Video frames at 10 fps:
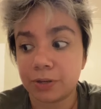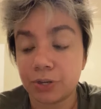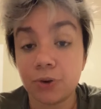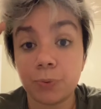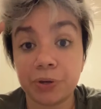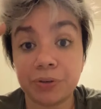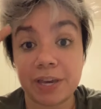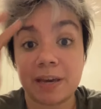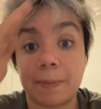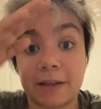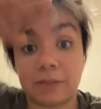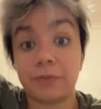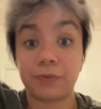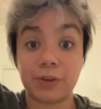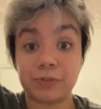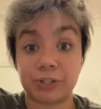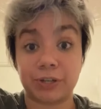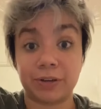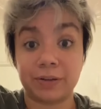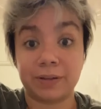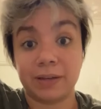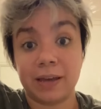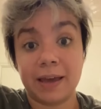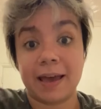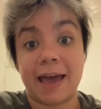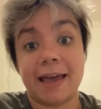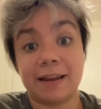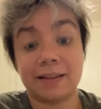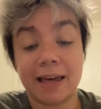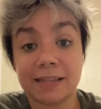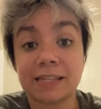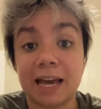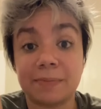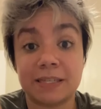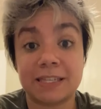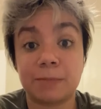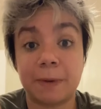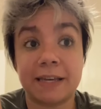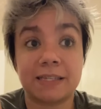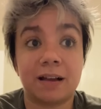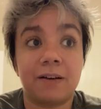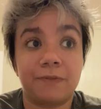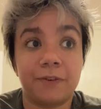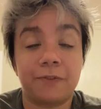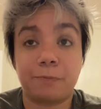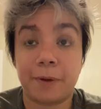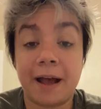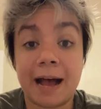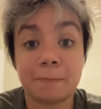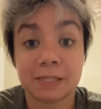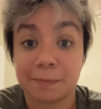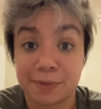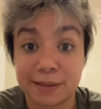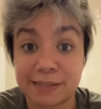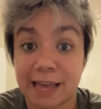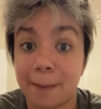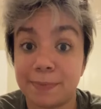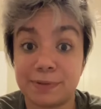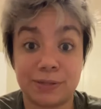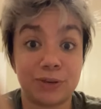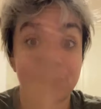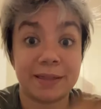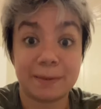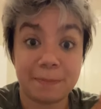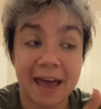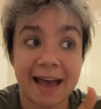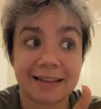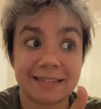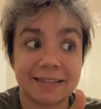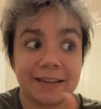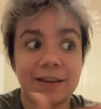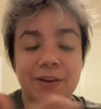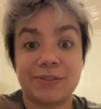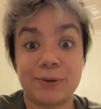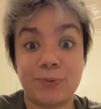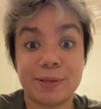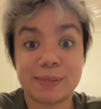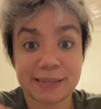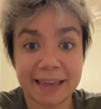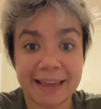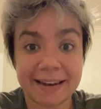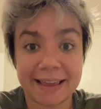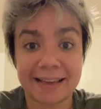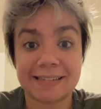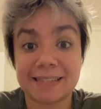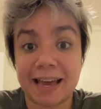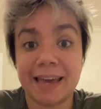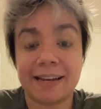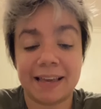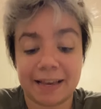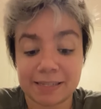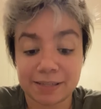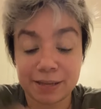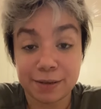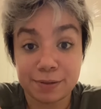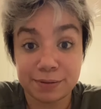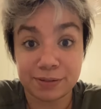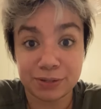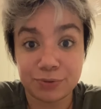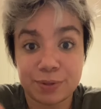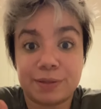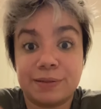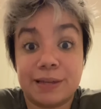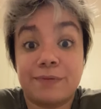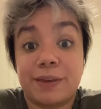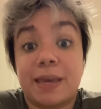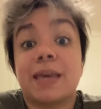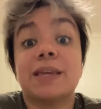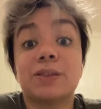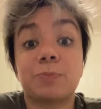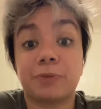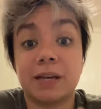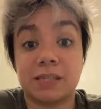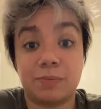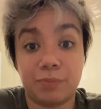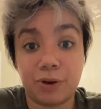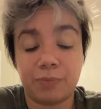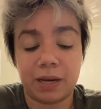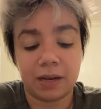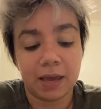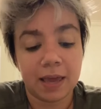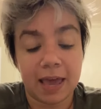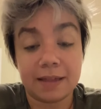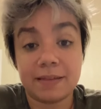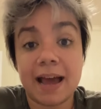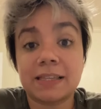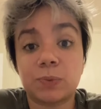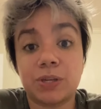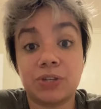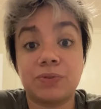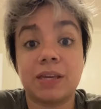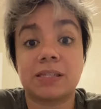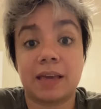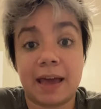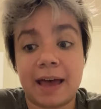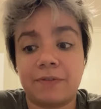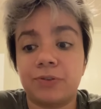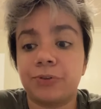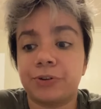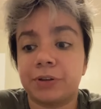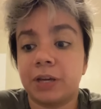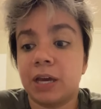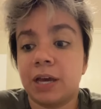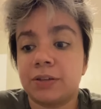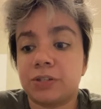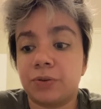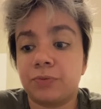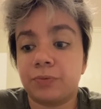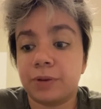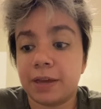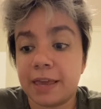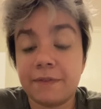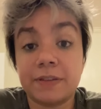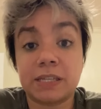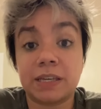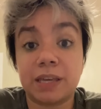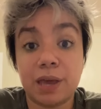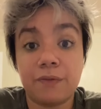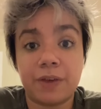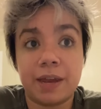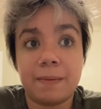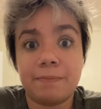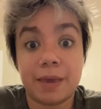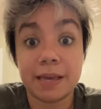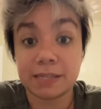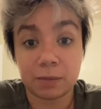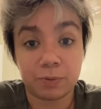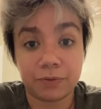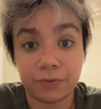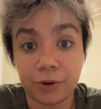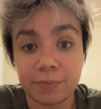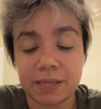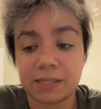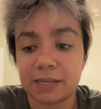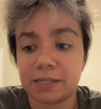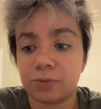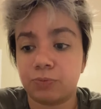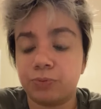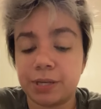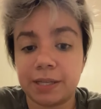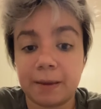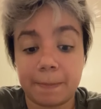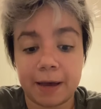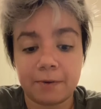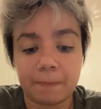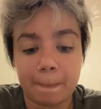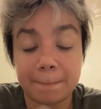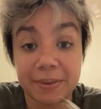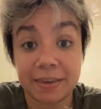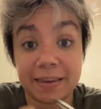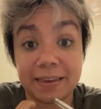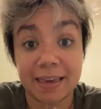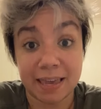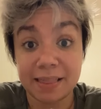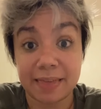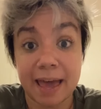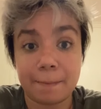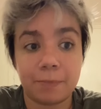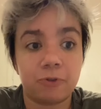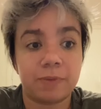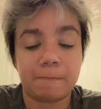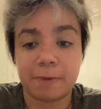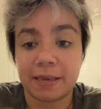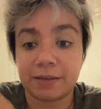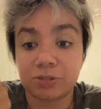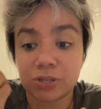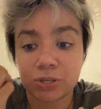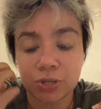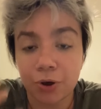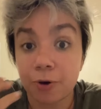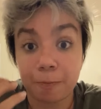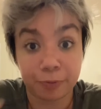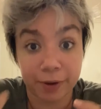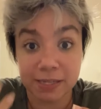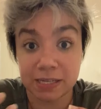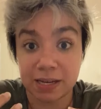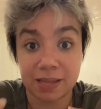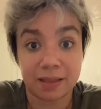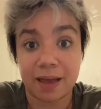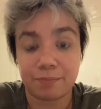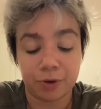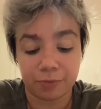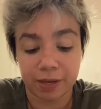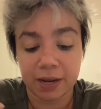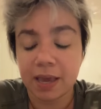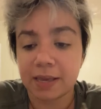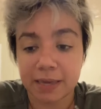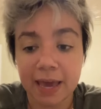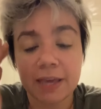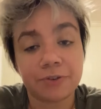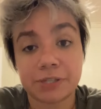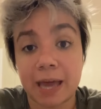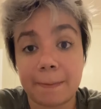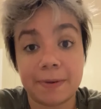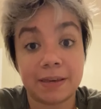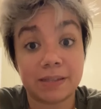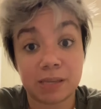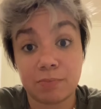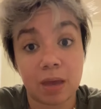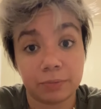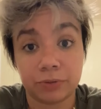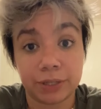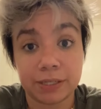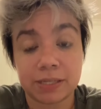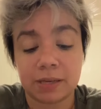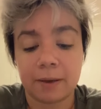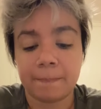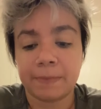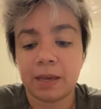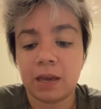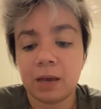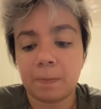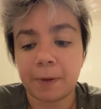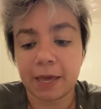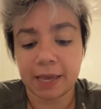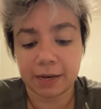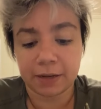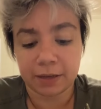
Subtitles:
you worrying about the future. And a lot of times this is based off of perhaps something that's happened to you in the past. So once again, anxiety has nothing to do with living in the present moment. And that's what you need to have in order to even to give an amazing performance. It's really about being in that moment, being so present in that moment. Yeah, you're tapping into memories, but